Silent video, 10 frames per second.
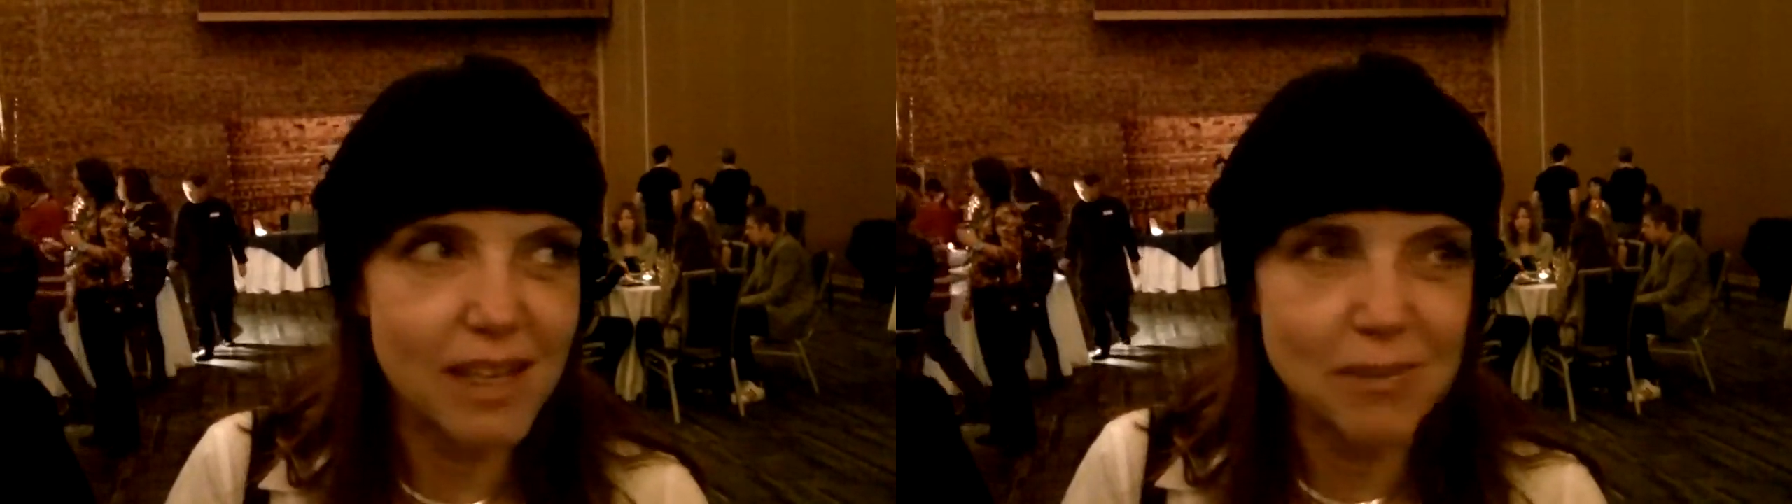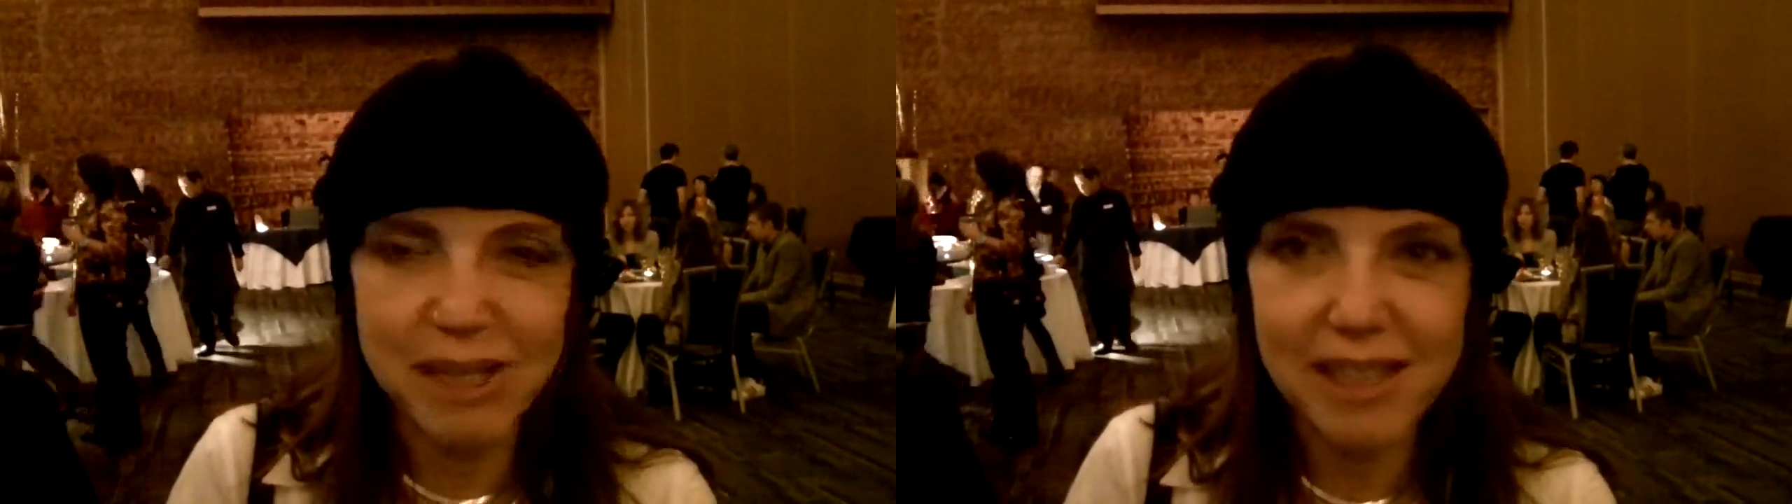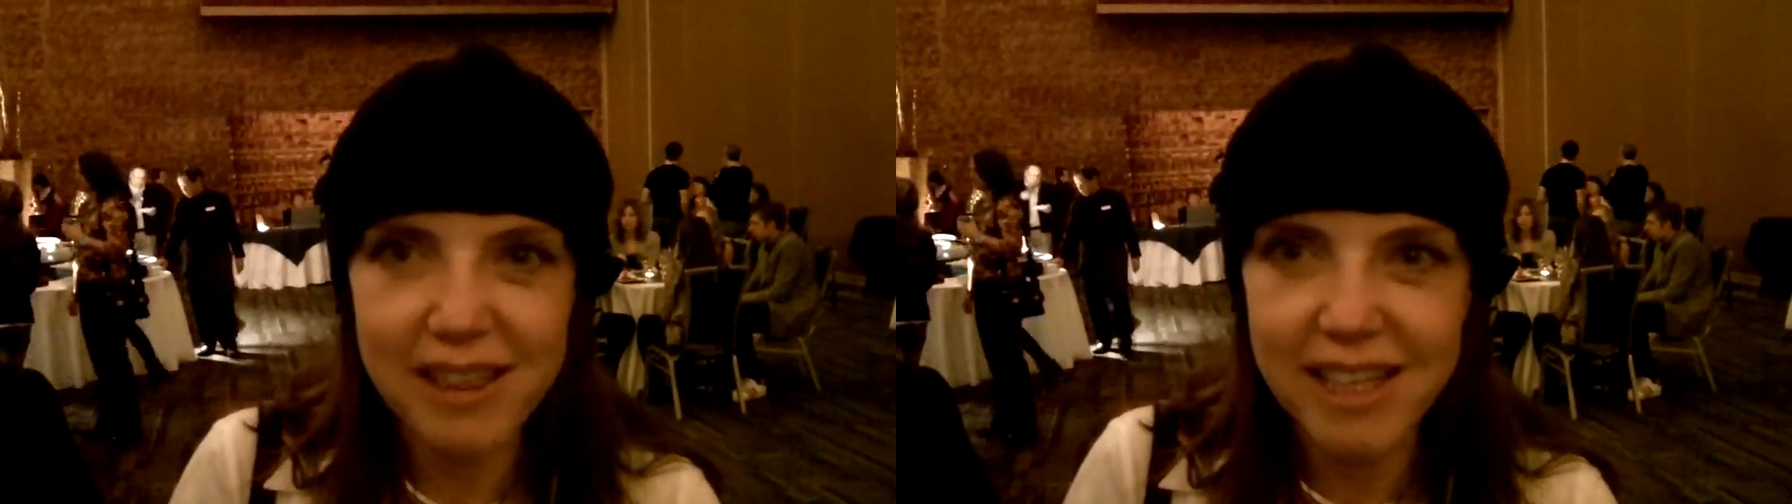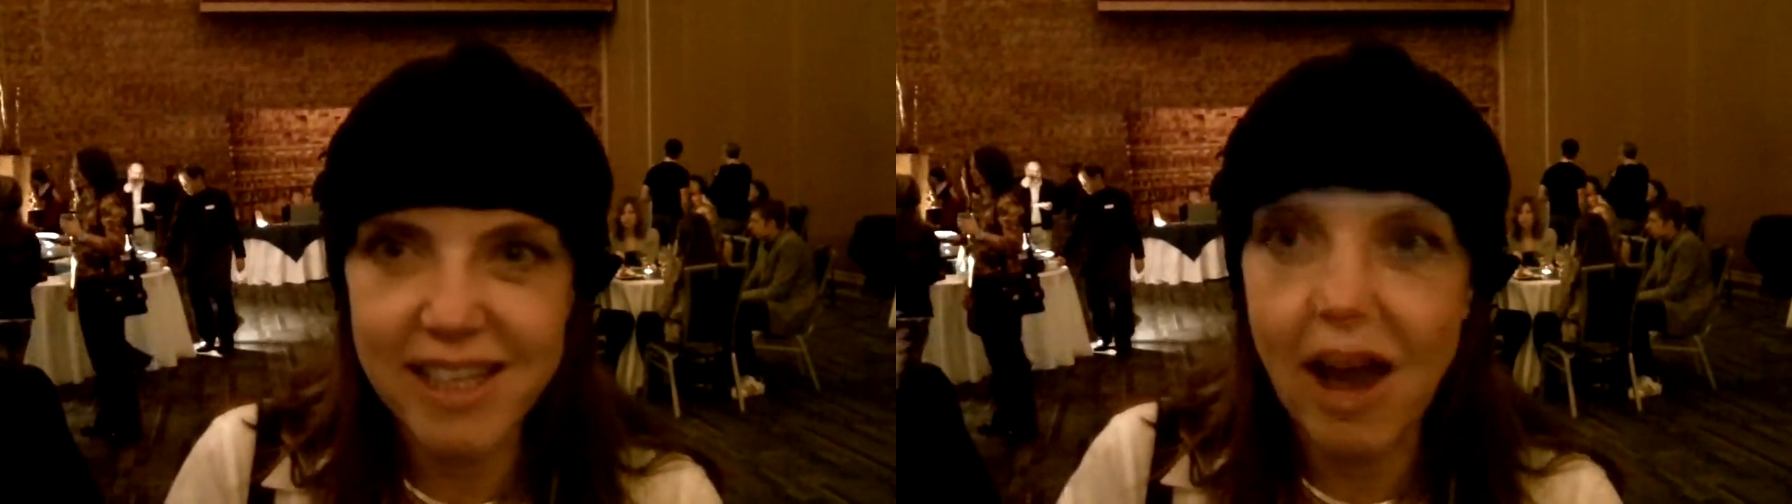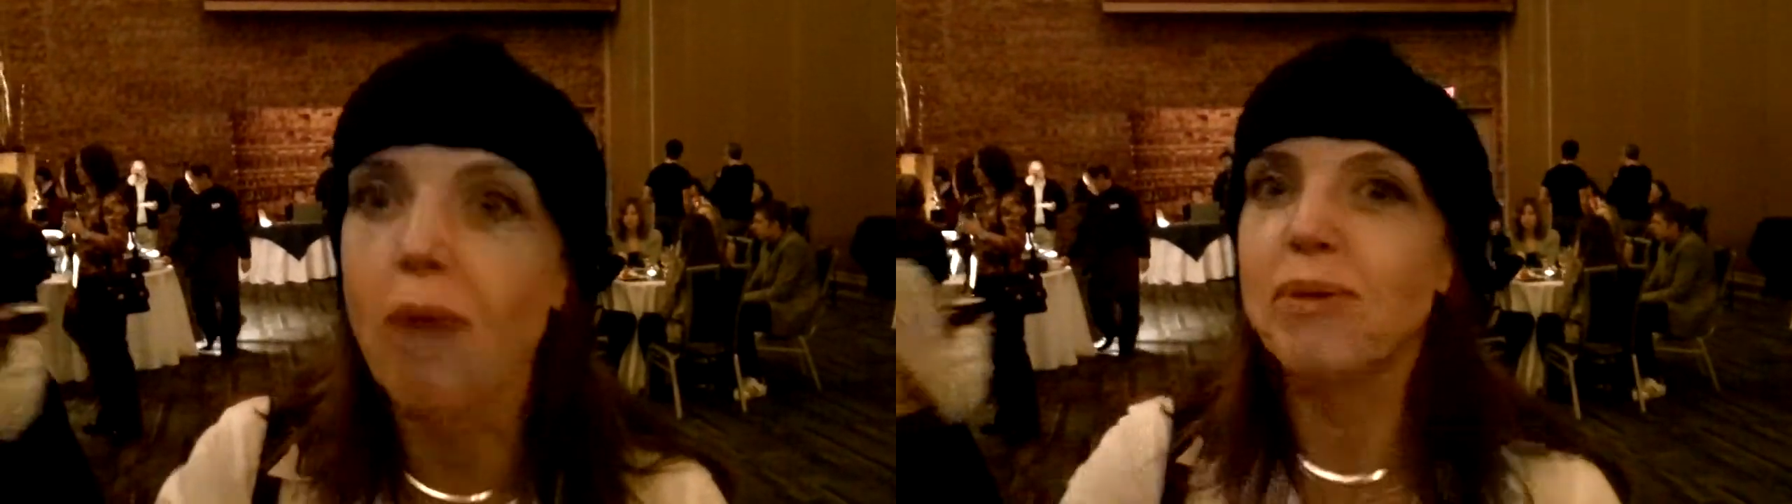
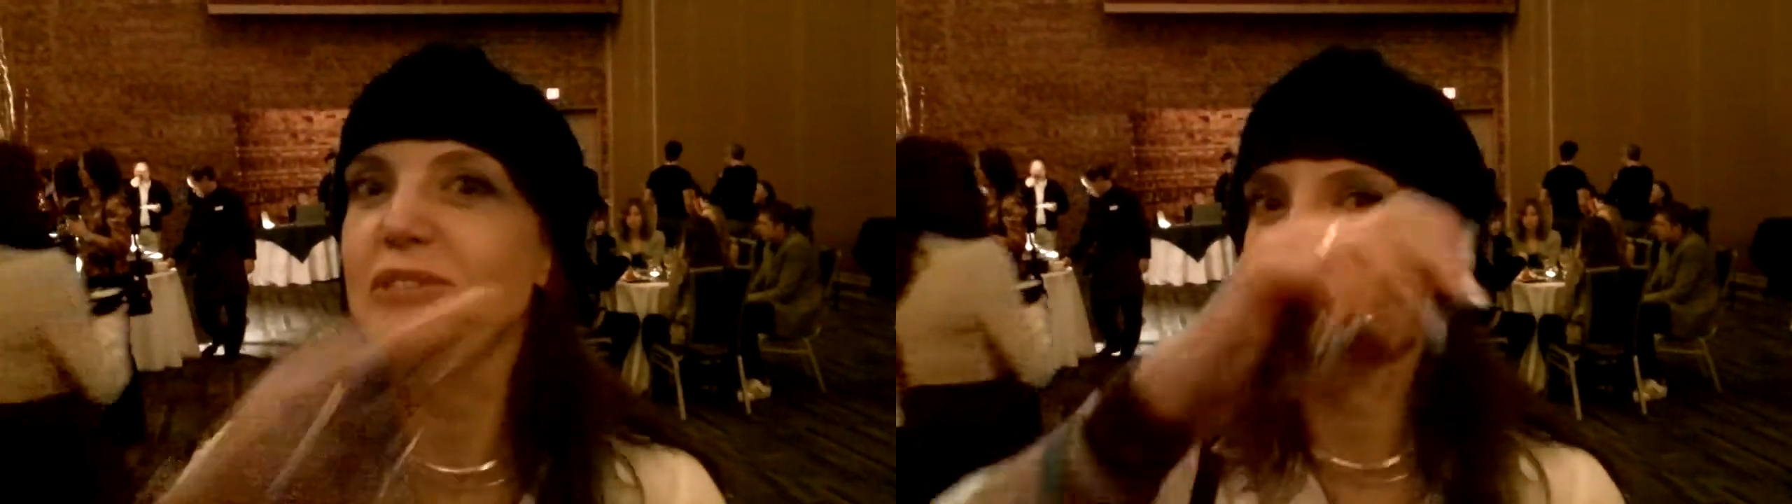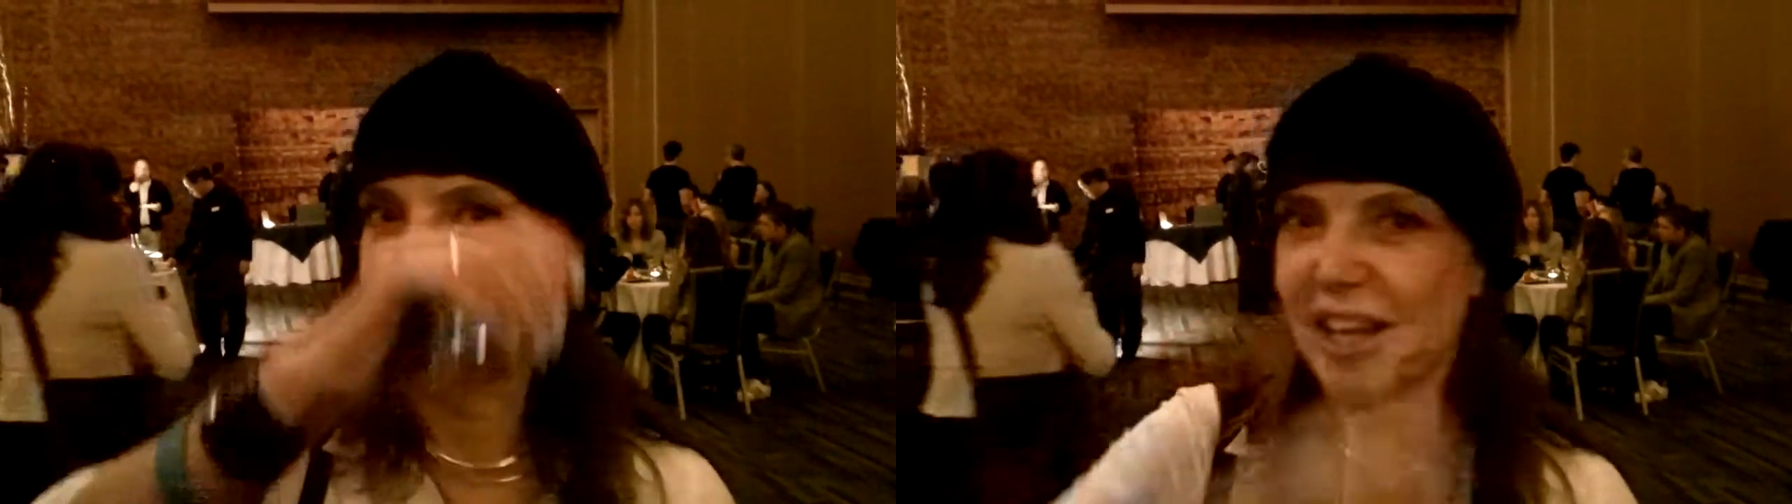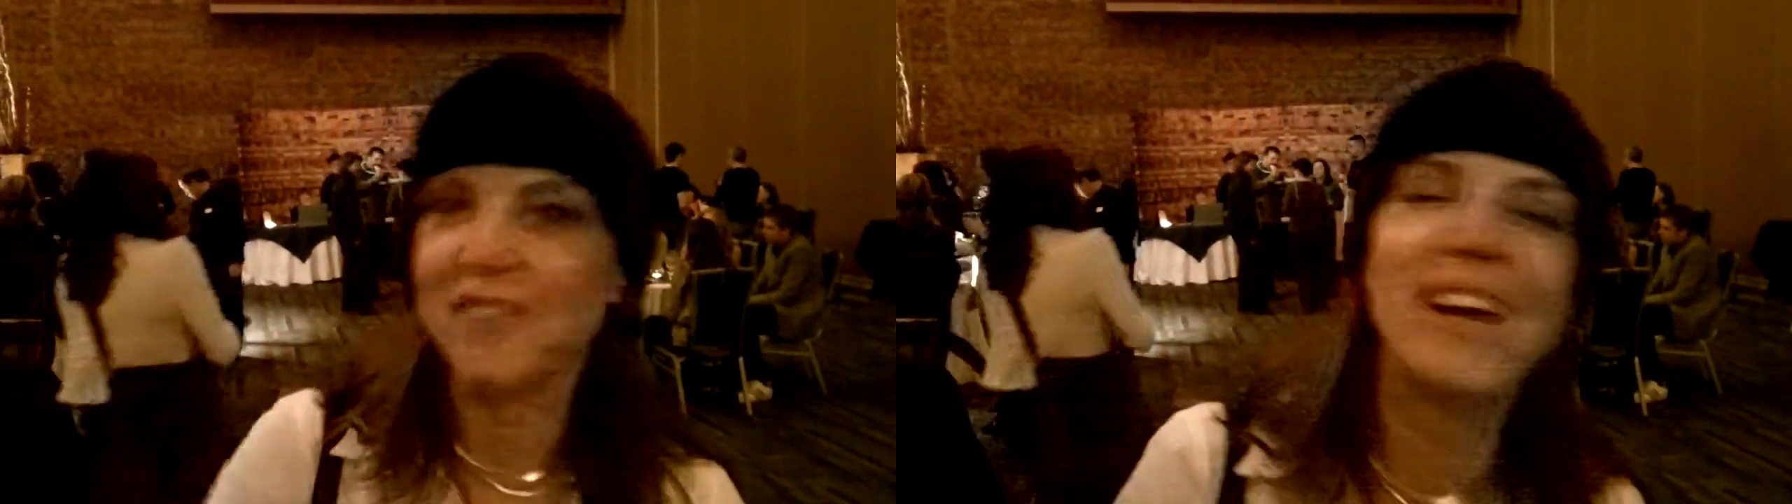mentally. Oh, professionally.